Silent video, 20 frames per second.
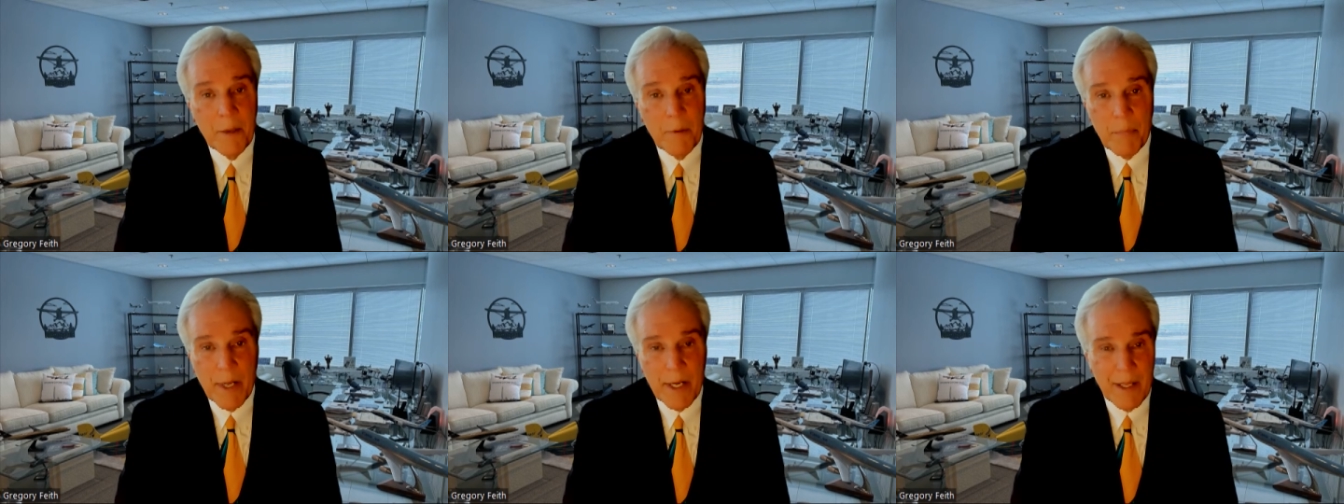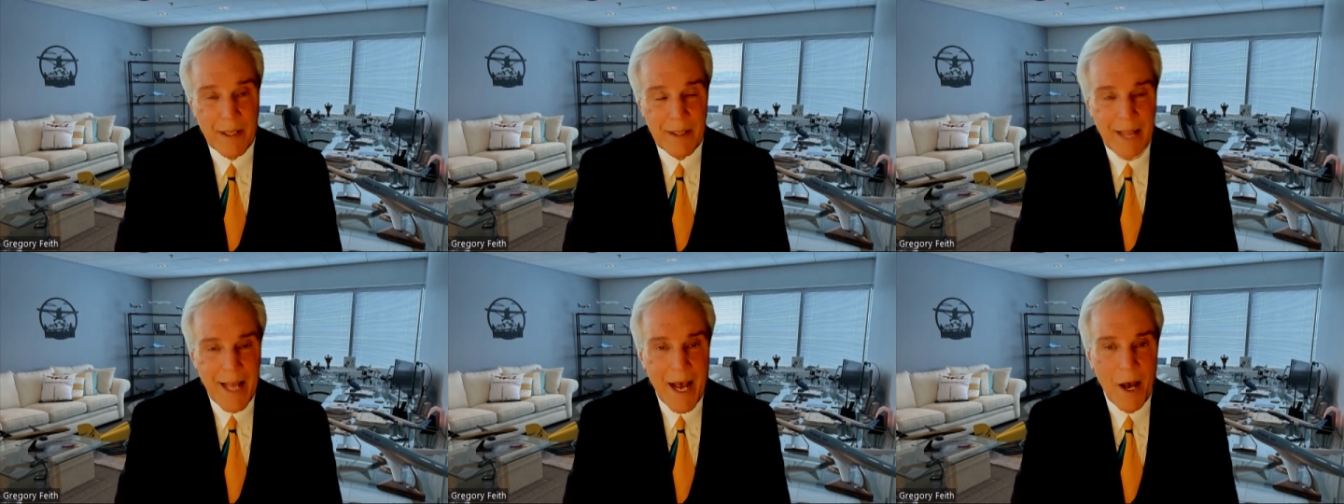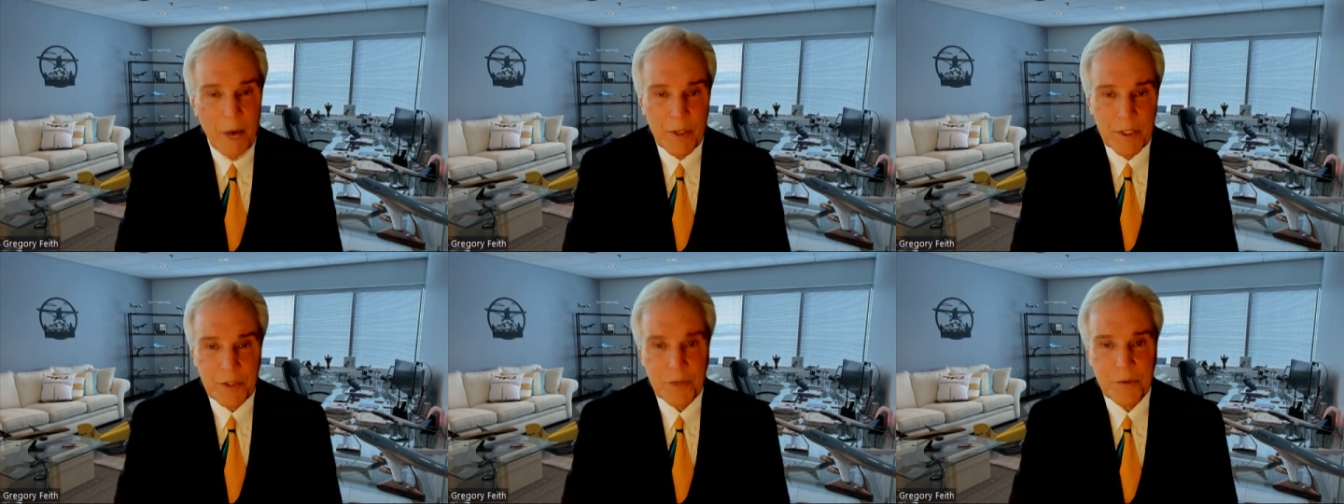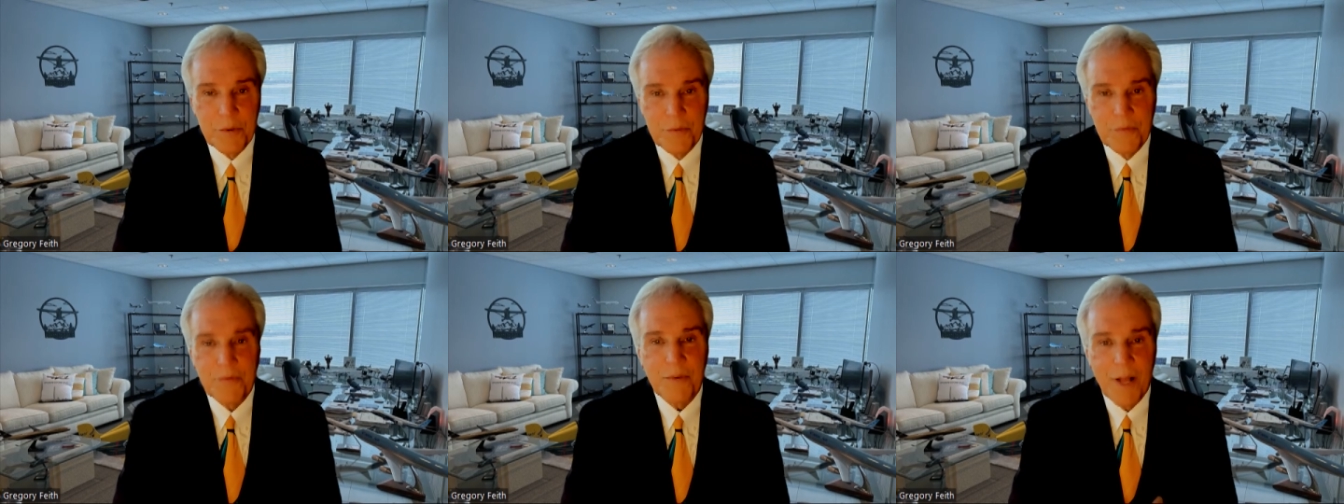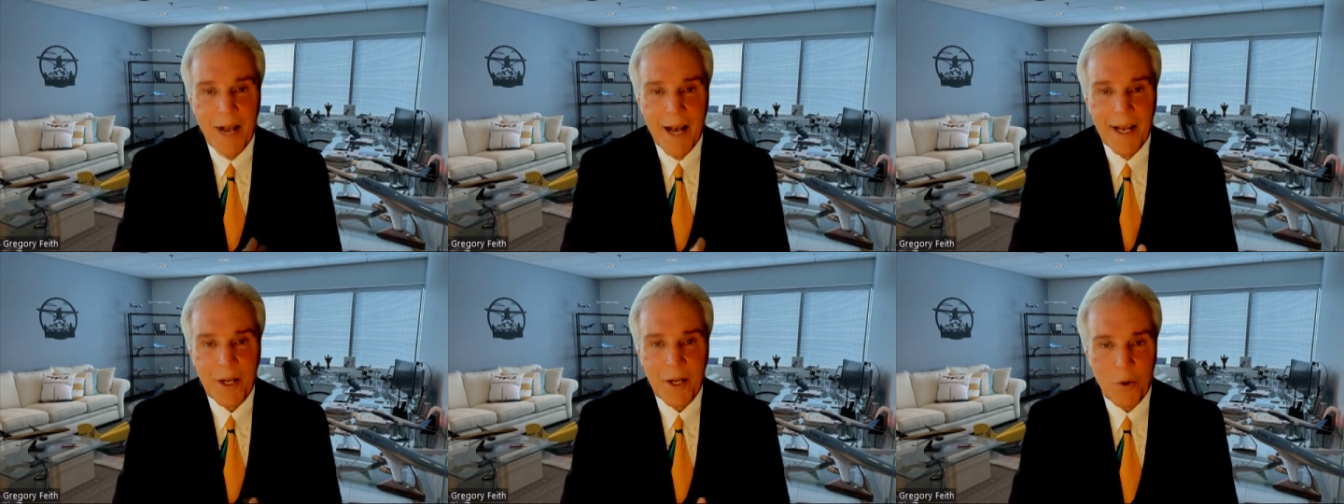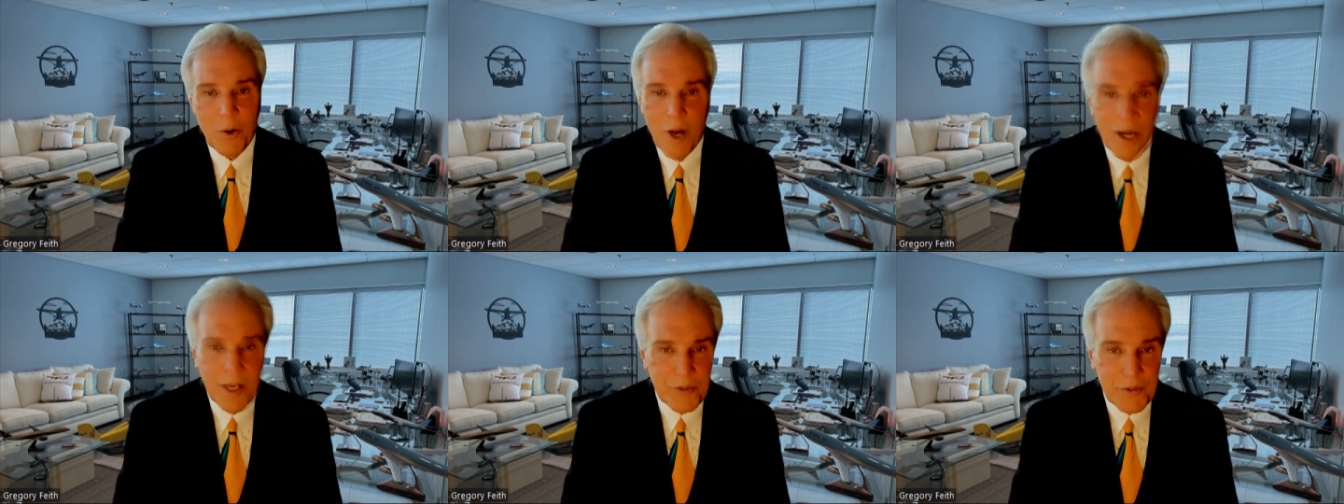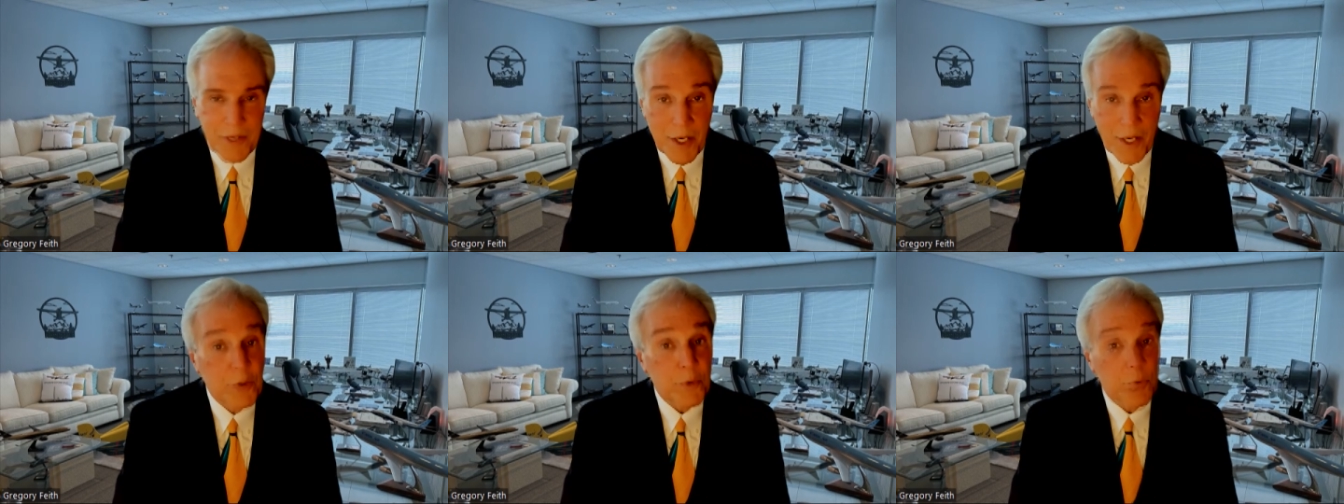but allow it to fly
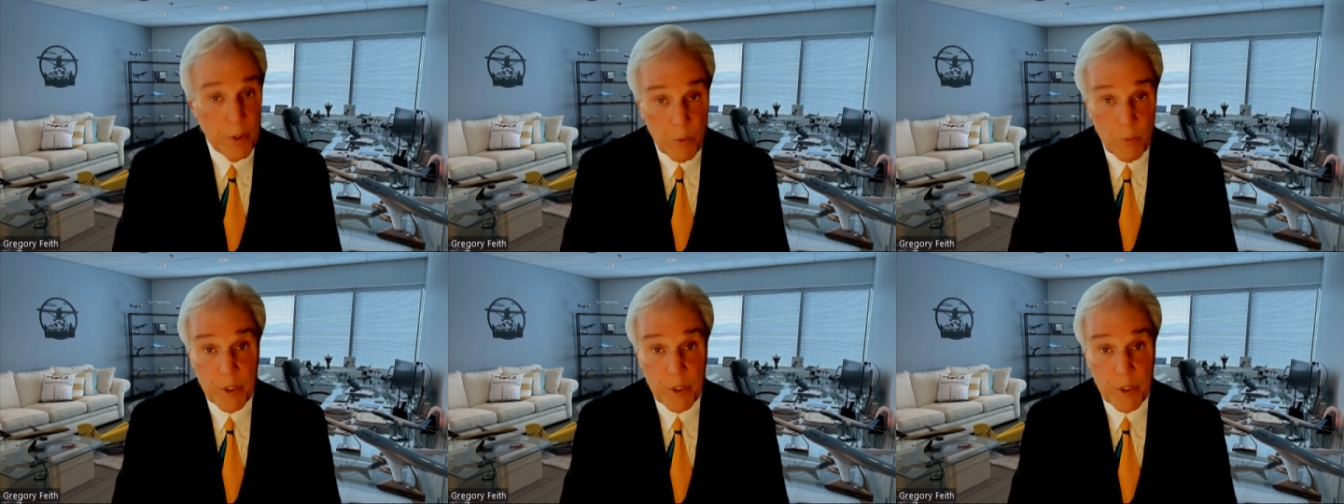cross-country,